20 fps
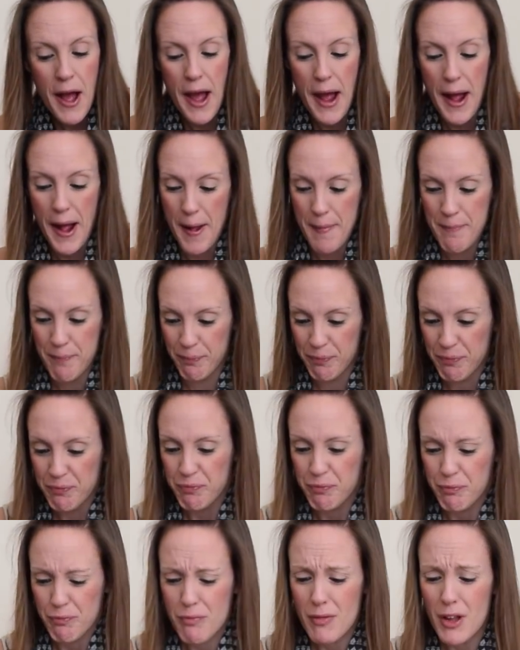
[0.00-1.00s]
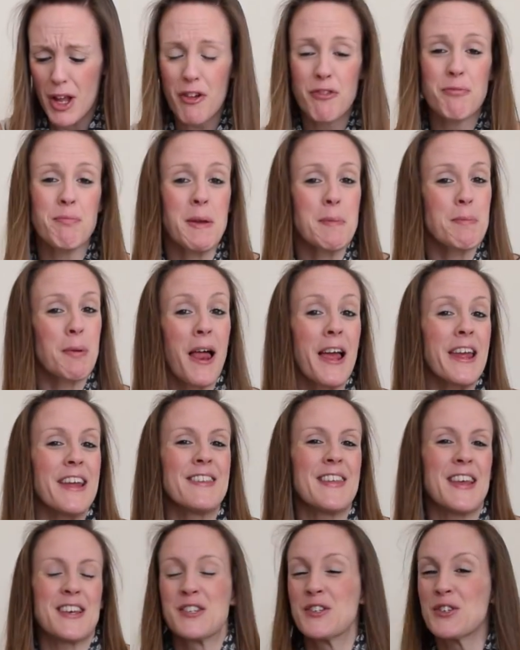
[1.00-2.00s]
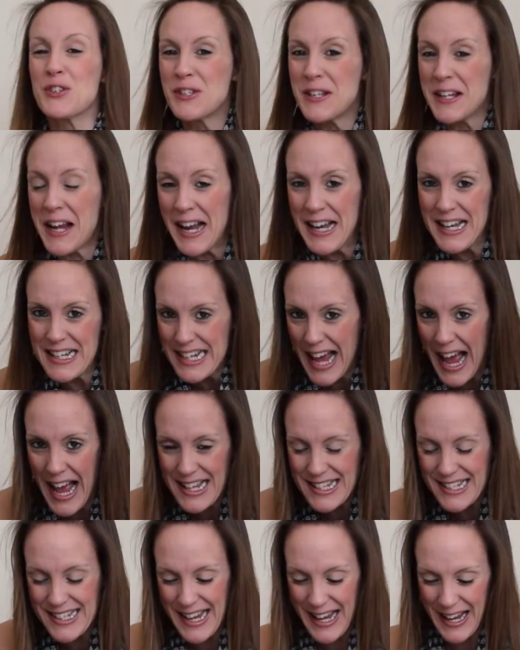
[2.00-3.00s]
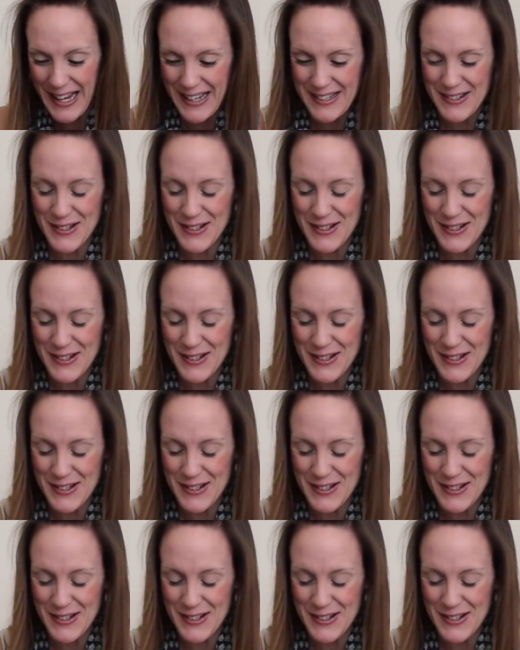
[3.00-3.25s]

of me playing this, just to kind of test it,